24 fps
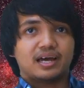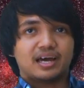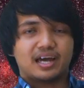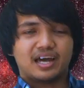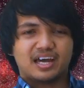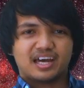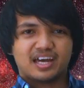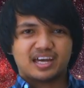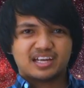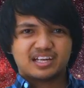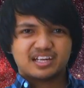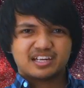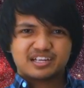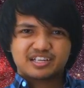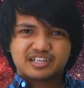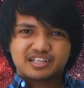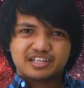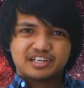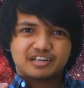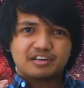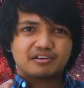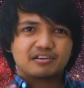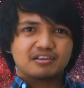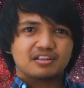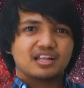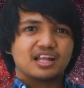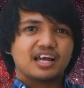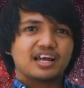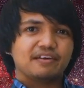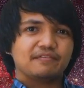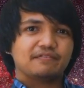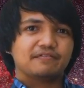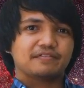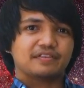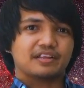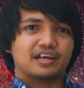and their
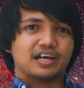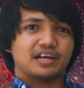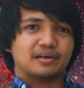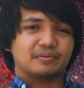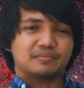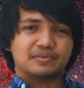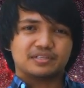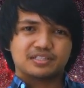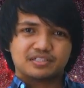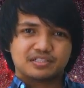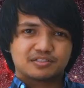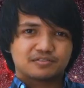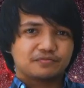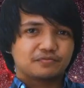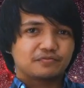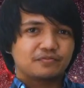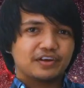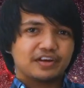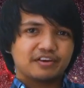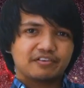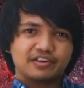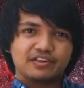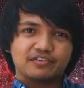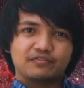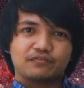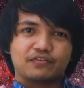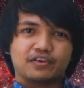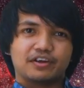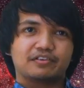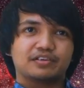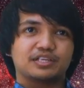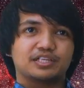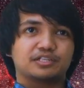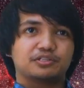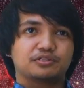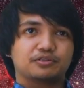lifetime is
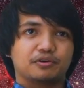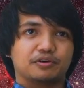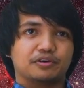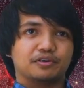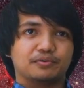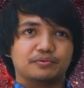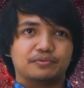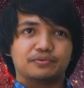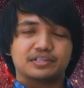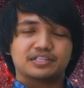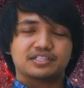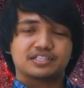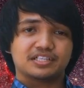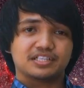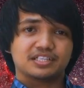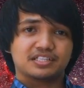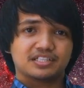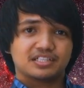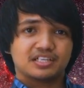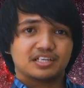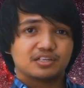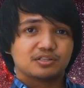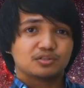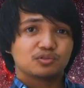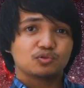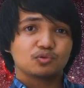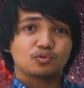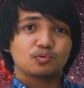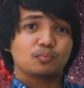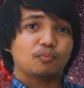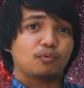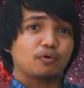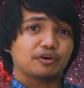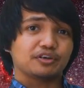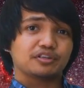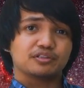very short, which is
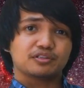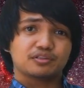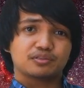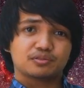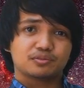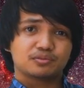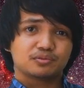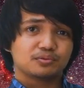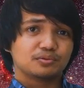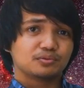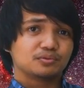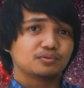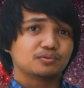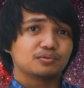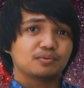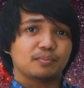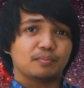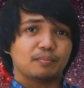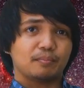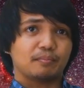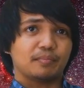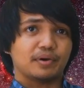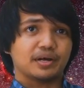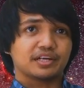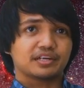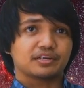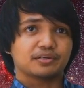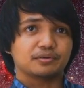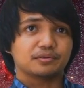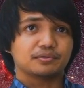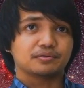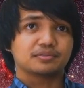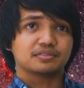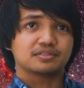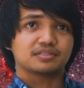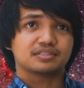2.2
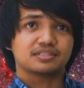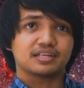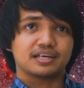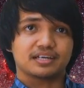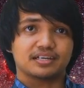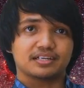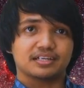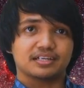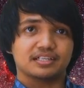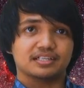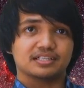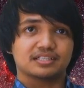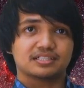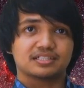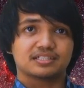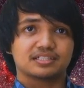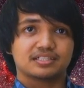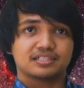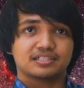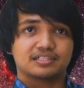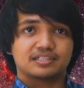microseconds.